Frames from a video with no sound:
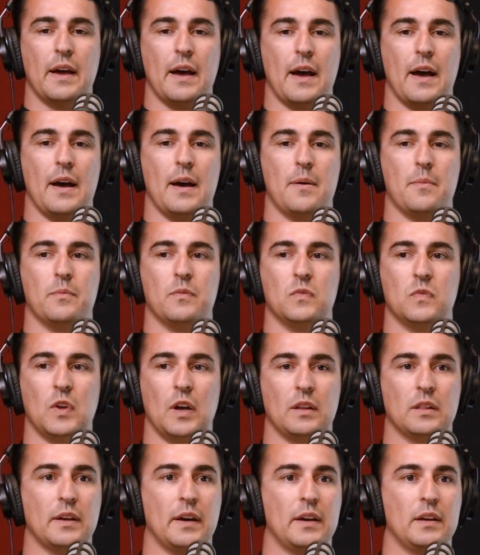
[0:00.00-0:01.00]

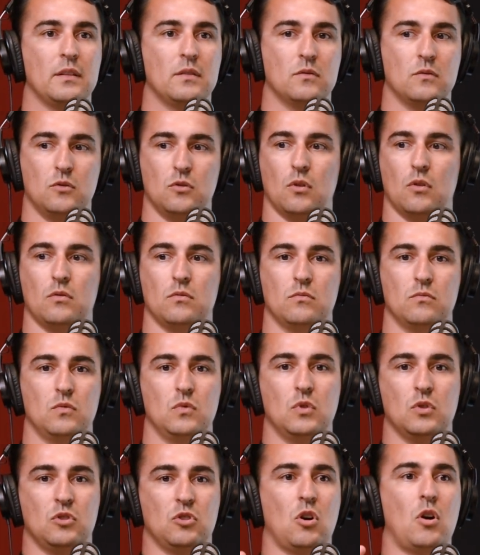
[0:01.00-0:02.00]
they lay,
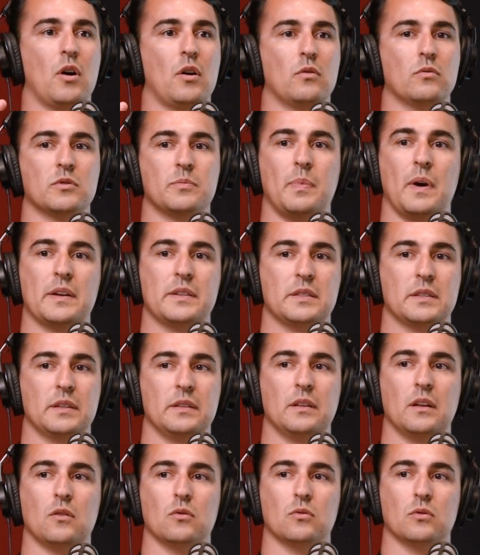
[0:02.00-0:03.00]
the tiles
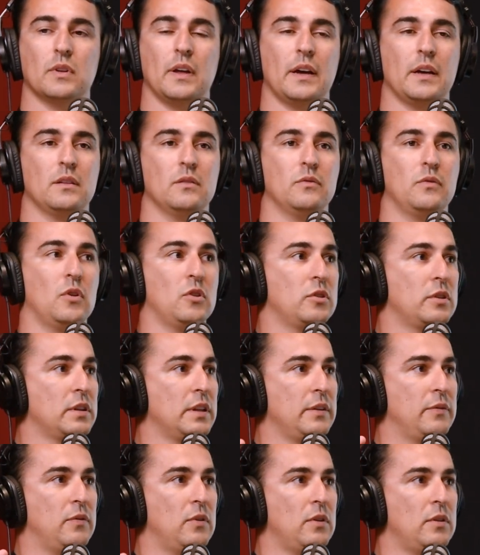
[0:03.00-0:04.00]
basically they'll lay it
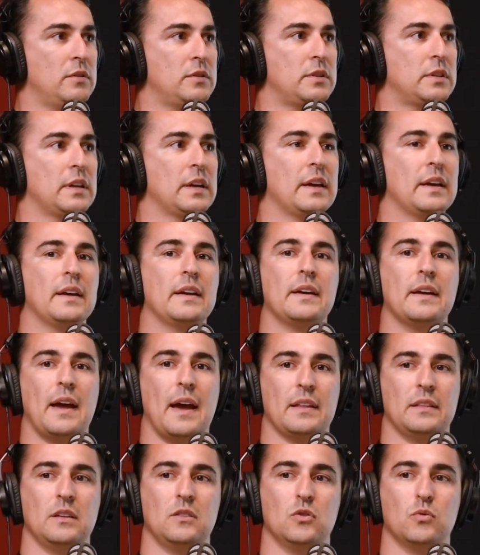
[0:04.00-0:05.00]
vertically first,
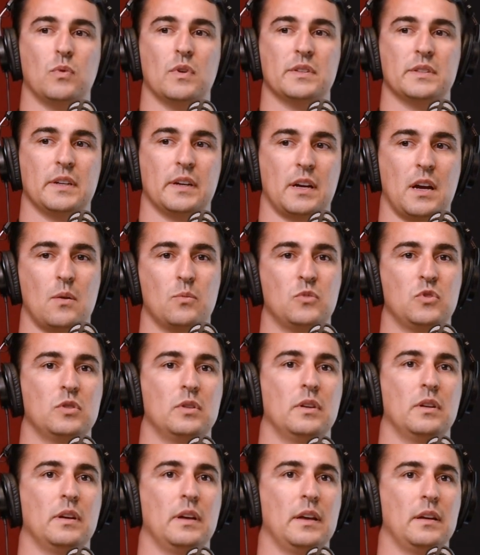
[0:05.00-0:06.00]
and then the ones that come to
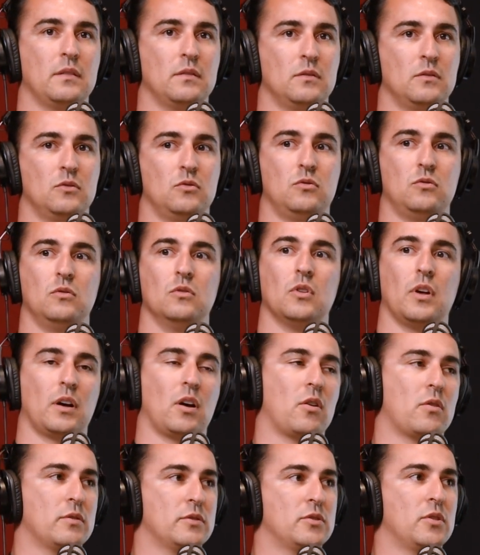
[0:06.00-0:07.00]
the like
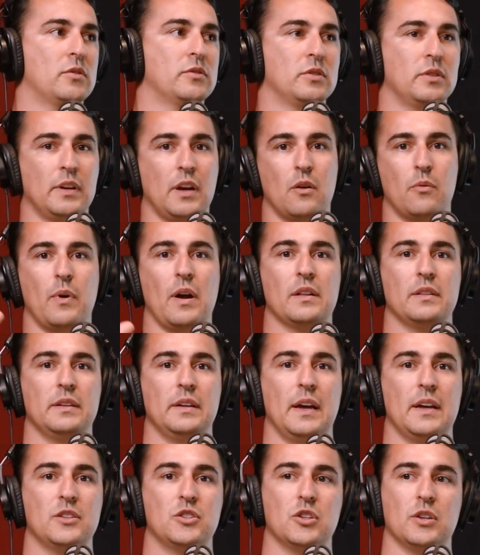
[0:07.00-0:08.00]
horizontally around
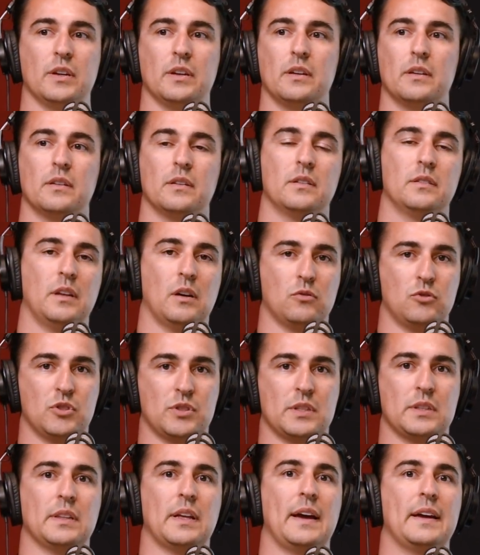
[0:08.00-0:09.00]
the edging, they'll
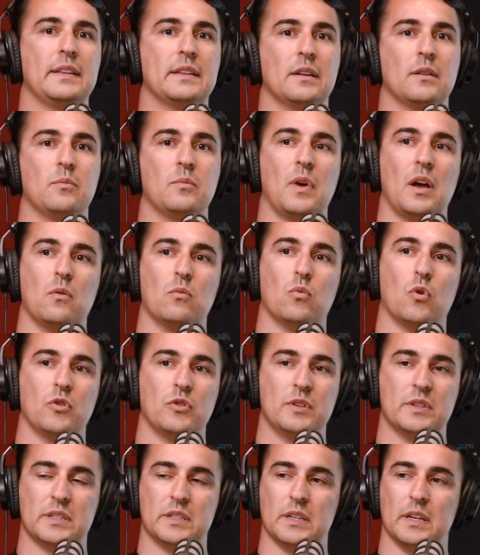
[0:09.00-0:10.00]
just lay them, and what
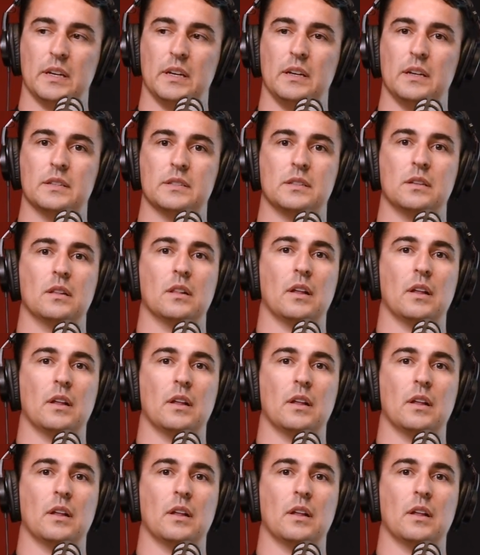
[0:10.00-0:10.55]
you see is